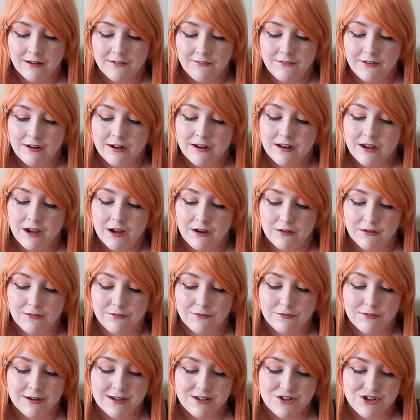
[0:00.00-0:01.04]
The lure
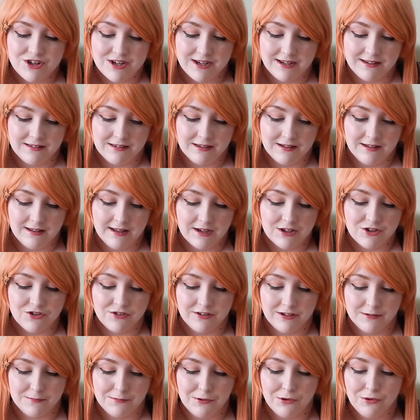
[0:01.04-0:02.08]
of riches and
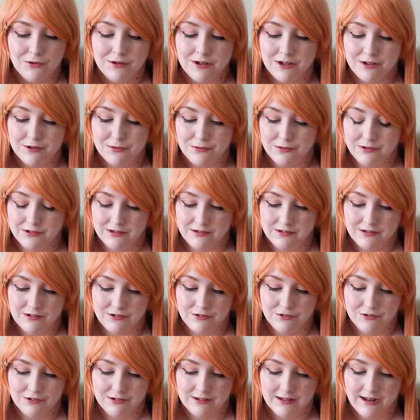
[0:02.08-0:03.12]
luxuries pull you towards the
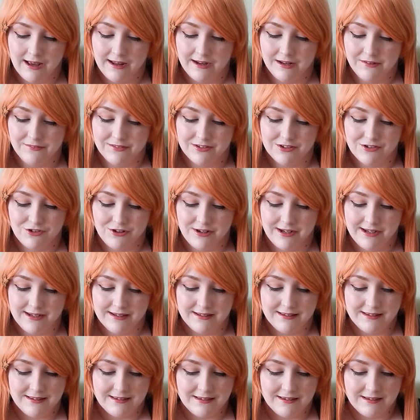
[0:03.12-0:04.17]
stalls lining the
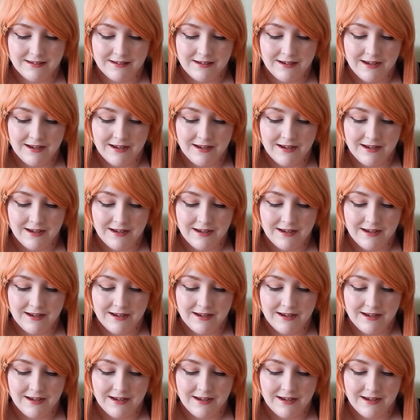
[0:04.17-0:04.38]
streets.